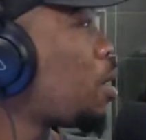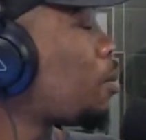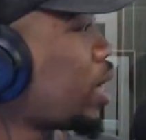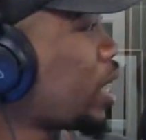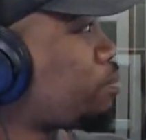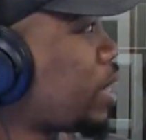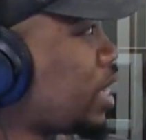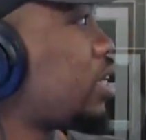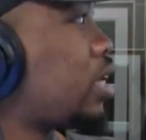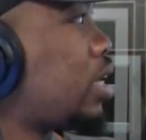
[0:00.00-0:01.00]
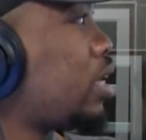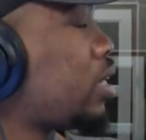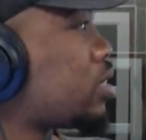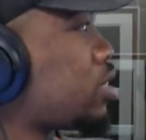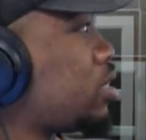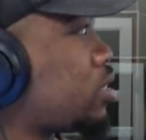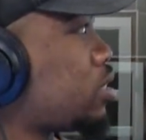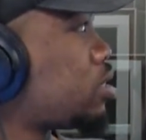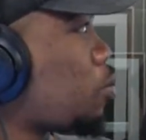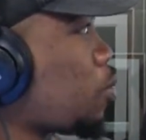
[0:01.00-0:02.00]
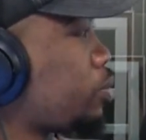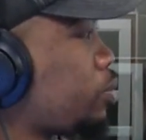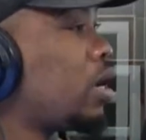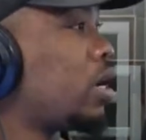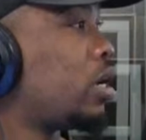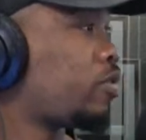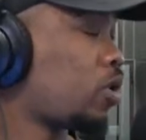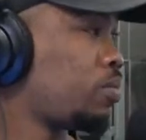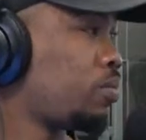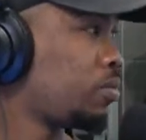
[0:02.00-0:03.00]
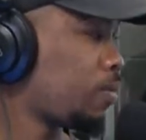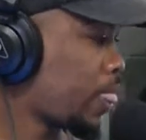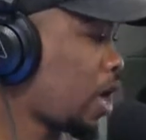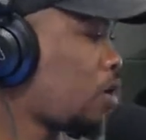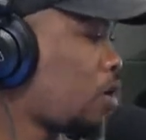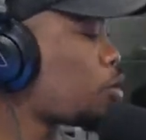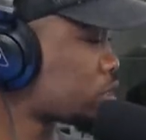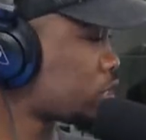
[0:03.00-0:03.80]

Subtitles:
But basically, this is what we learned from our boss as